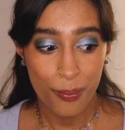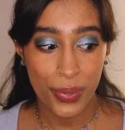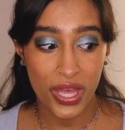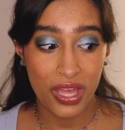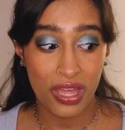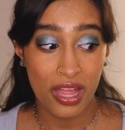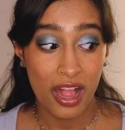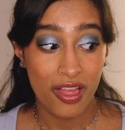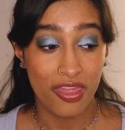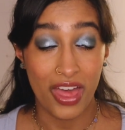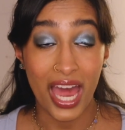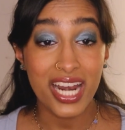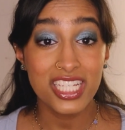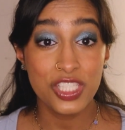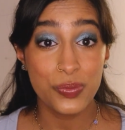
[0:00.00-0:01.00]
but
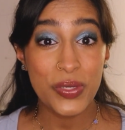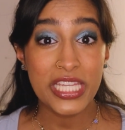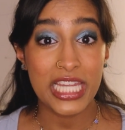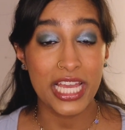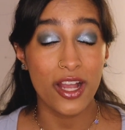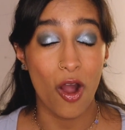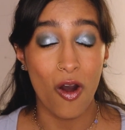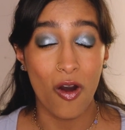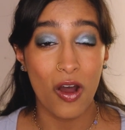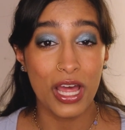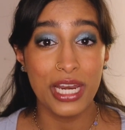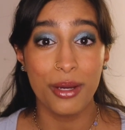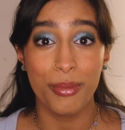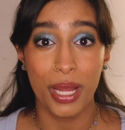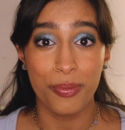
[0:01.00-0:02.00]
that has been
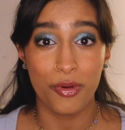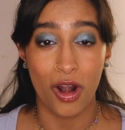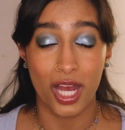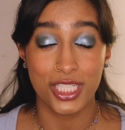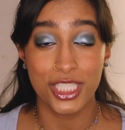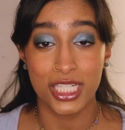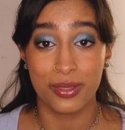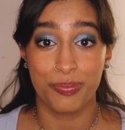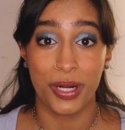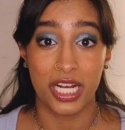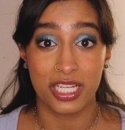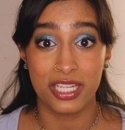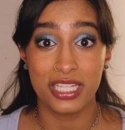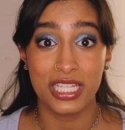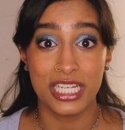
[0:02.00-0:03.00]
on my project
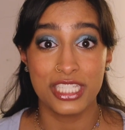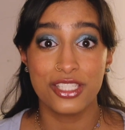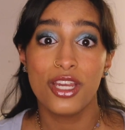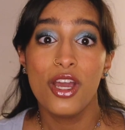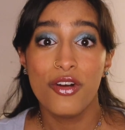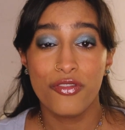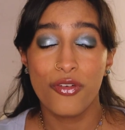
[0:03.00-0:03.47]
bucket list